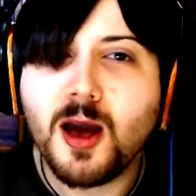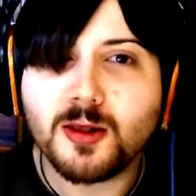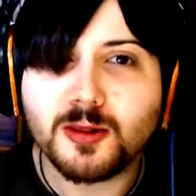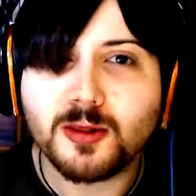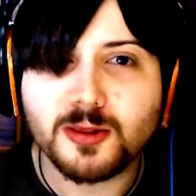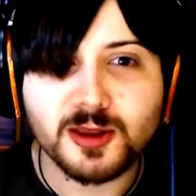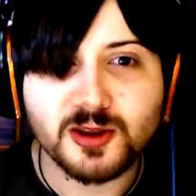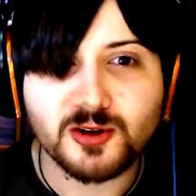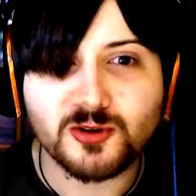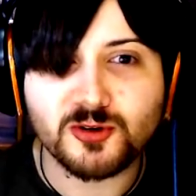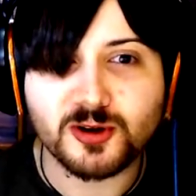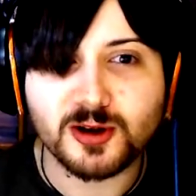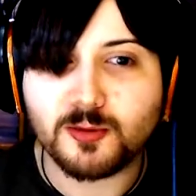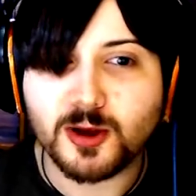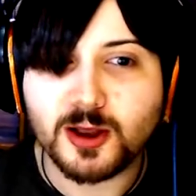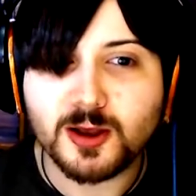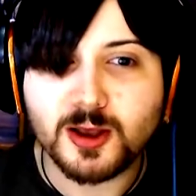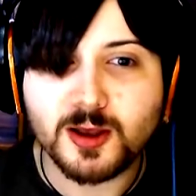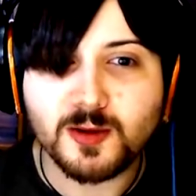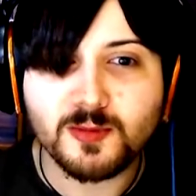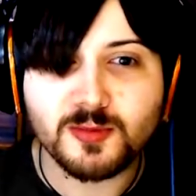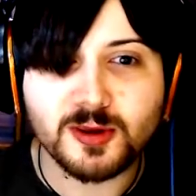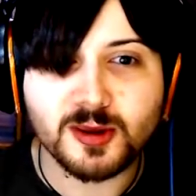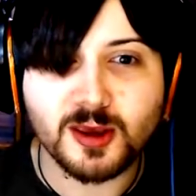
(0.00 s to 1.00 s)
Literally.
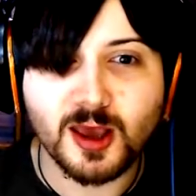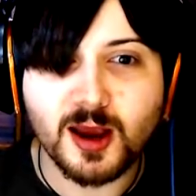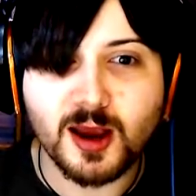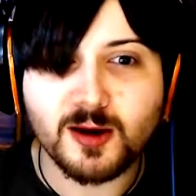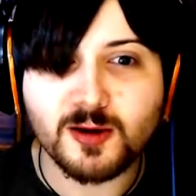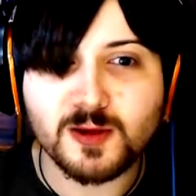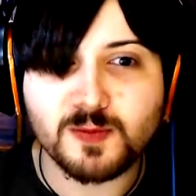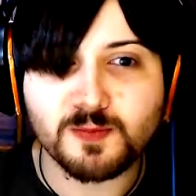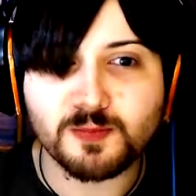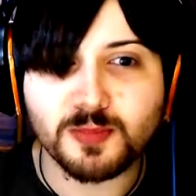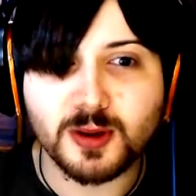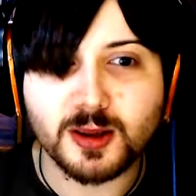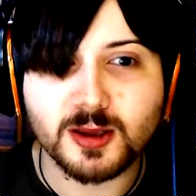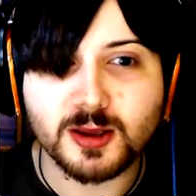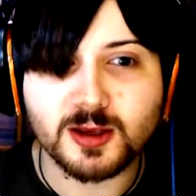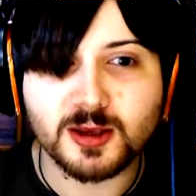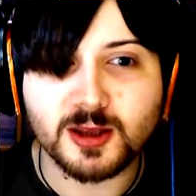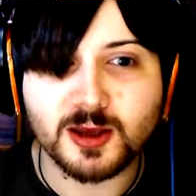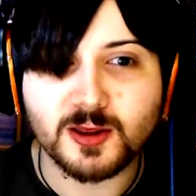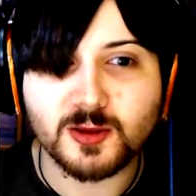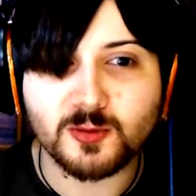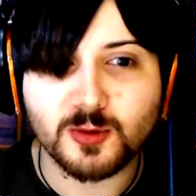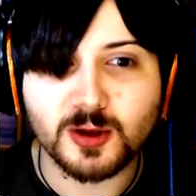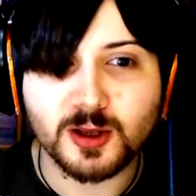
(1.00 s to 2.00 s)
Welcome to Irish
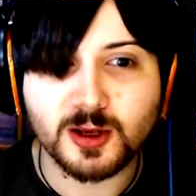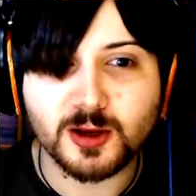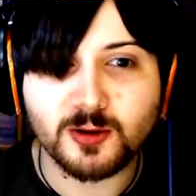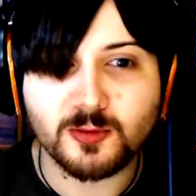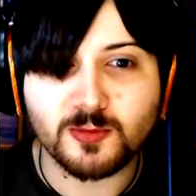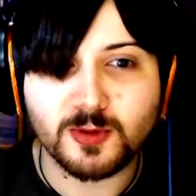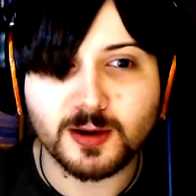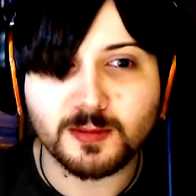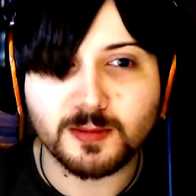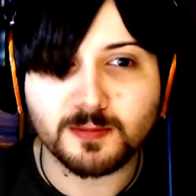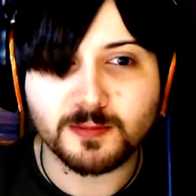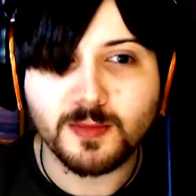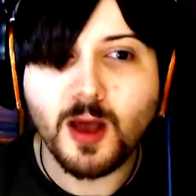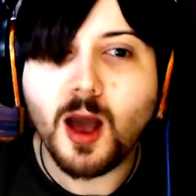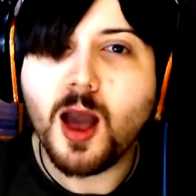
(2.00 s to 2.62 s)
Politics one oh one.